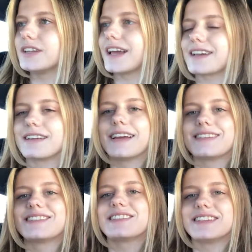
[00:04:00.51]
like, a
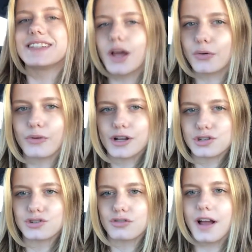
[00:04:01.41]
nice sit-down
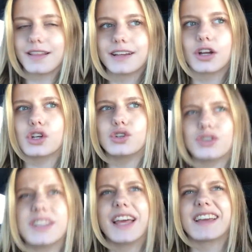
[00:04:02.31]
restaurant, like a
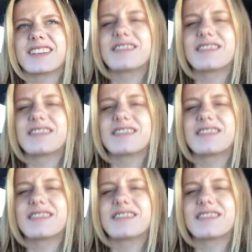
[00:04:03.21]
good, like,